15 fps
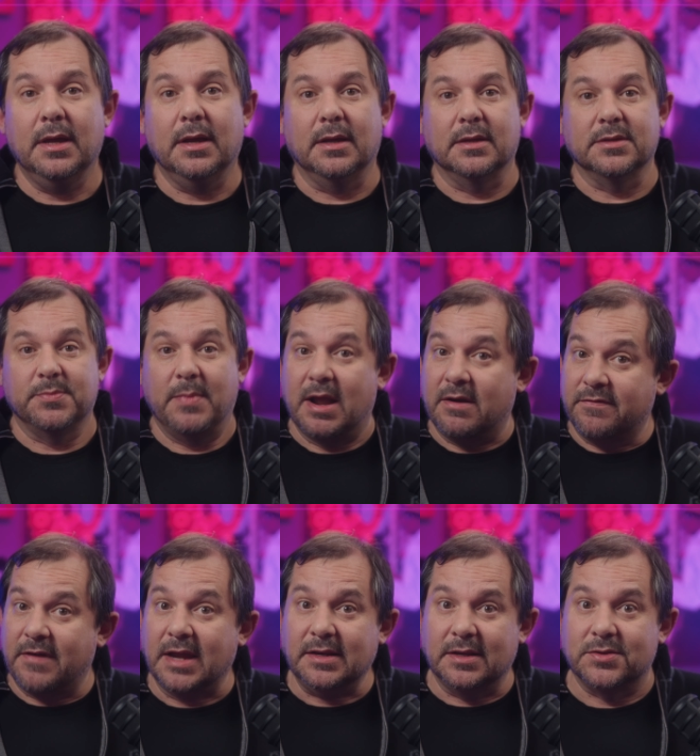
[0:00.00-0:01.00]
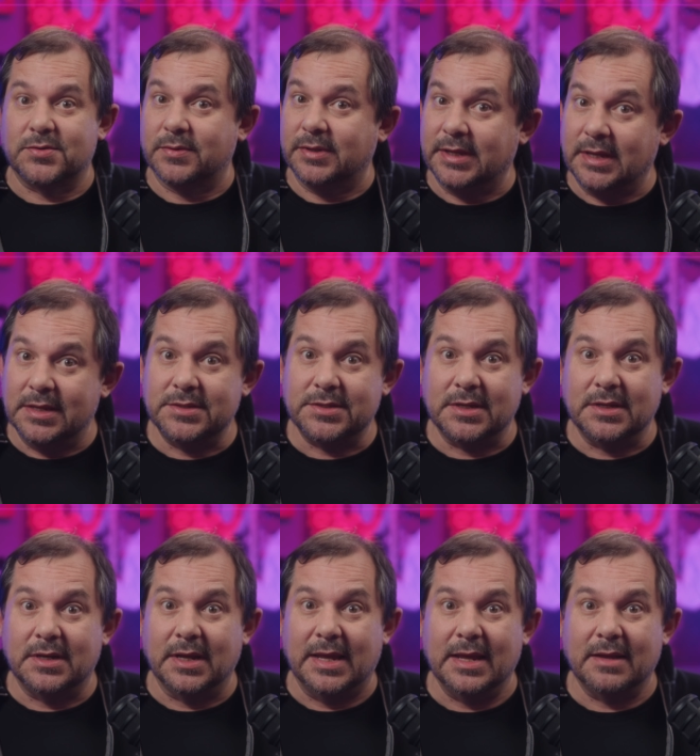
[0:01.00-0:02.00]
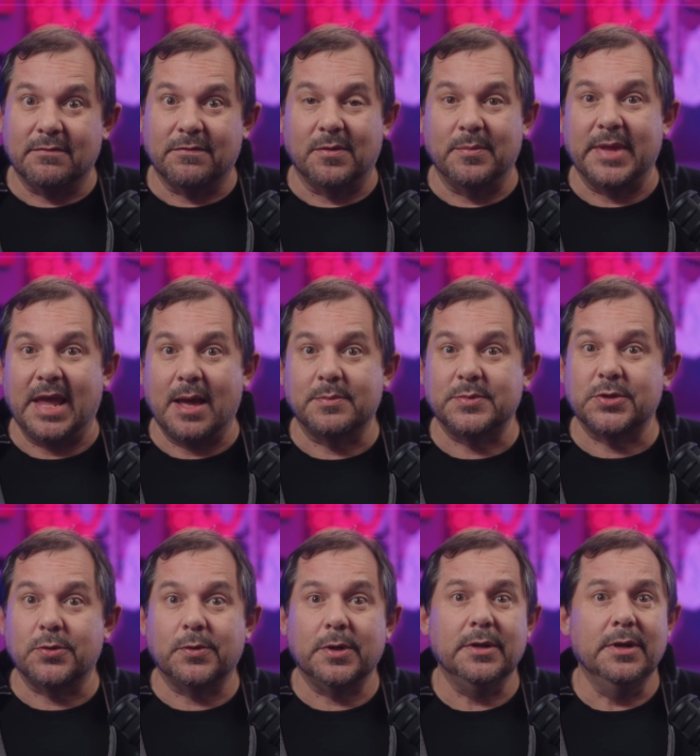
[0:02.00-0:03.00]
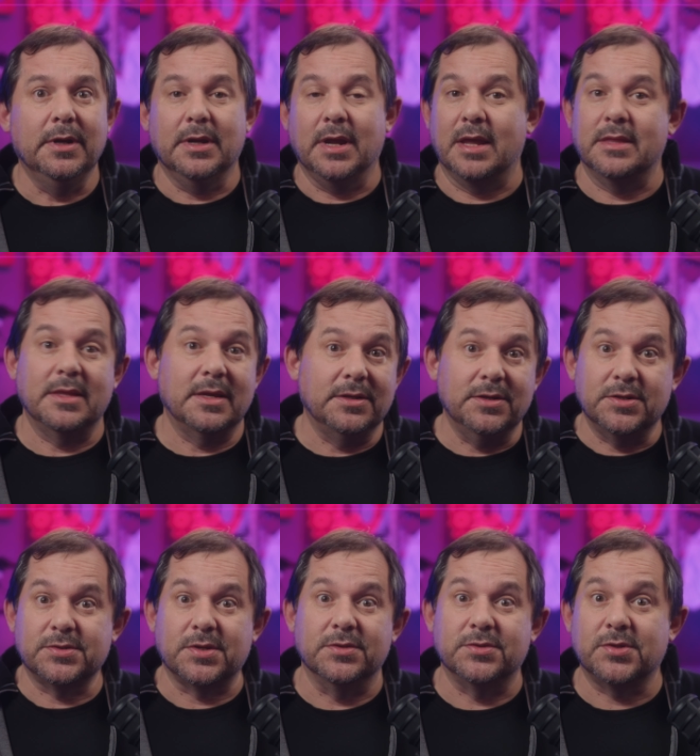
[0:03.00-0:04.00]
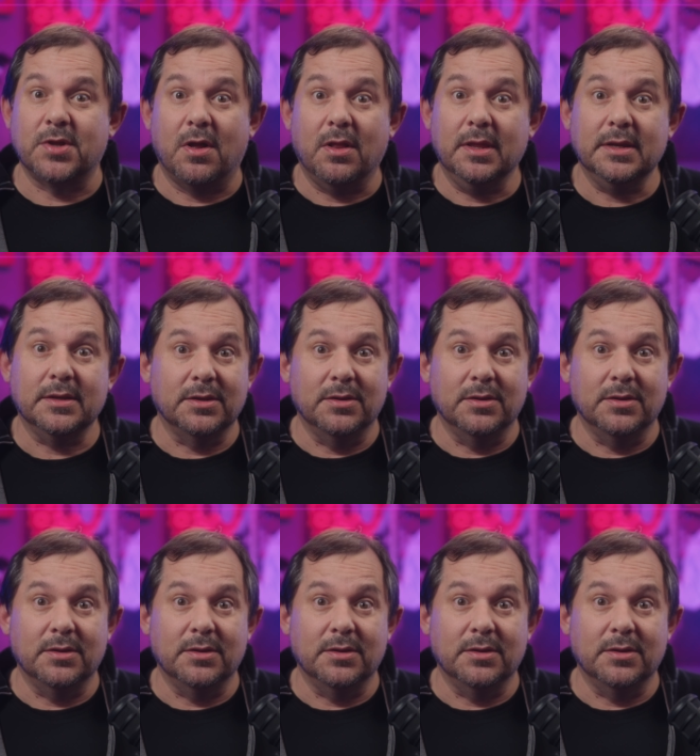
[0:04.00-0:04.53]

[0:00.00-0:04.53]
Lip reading: As a matter of fact, it's really easy to get from the App Store, and then you just install it.